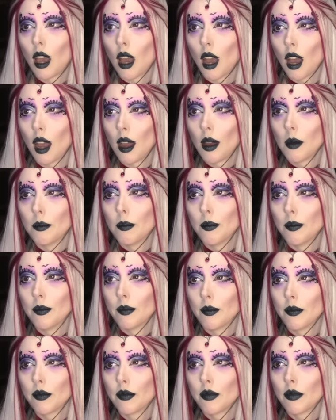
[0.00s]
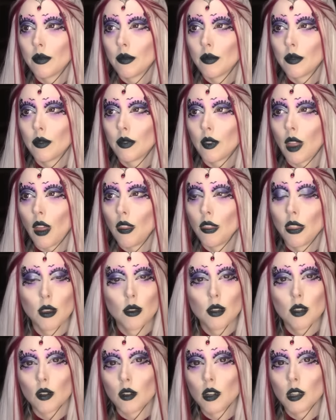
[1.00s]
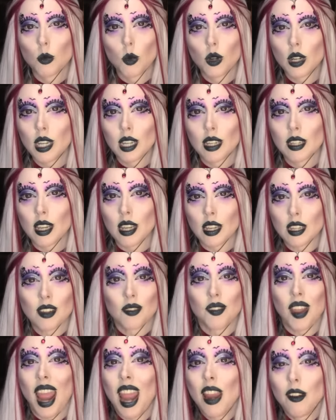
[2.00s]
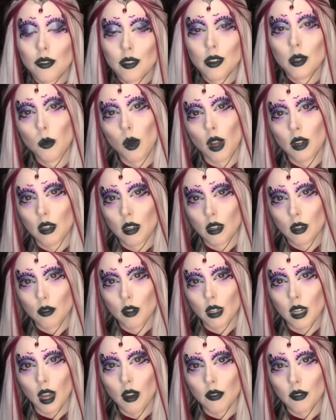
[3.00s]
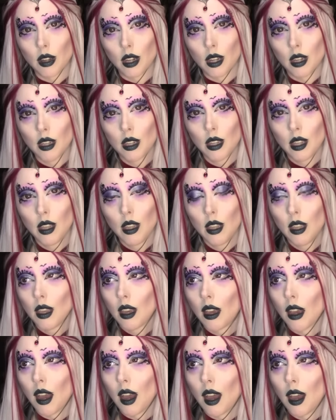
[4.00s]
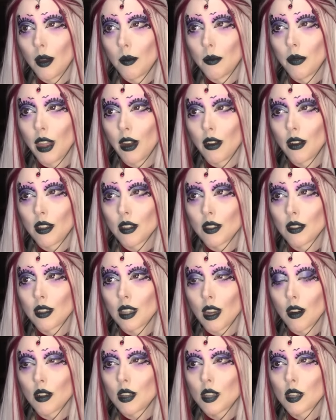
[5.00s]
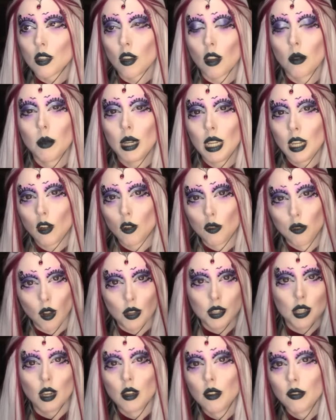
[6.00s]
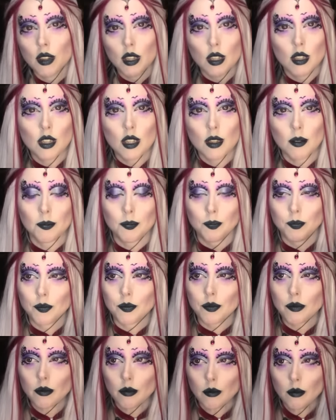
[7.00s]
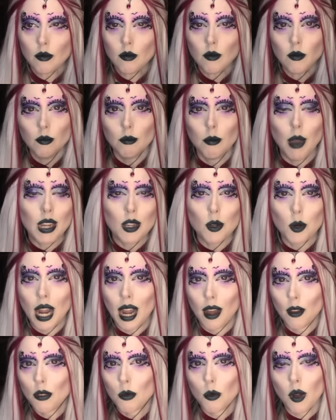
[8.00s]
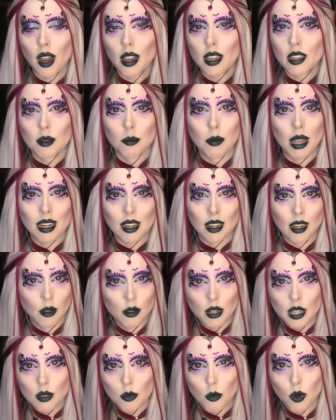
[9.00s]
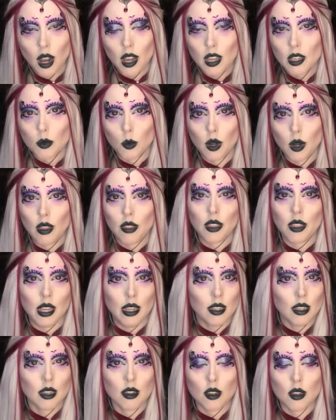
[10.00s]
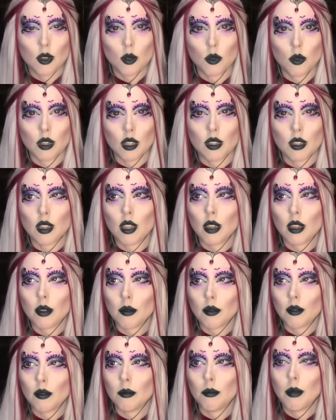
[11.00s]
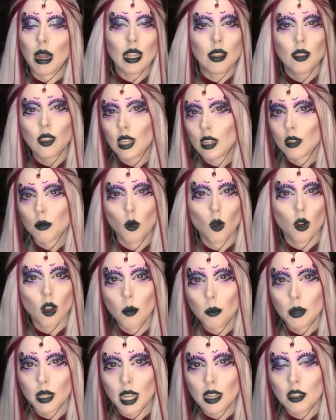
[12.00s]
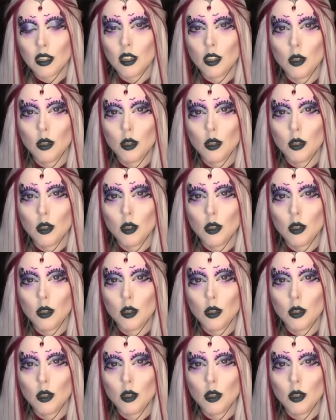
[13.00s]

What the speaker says: And those stories wouldn't exist if everyone could recover. There are so many crossovers, mental health-wise and mental illness-wise, with eating disorders that make things more complicated.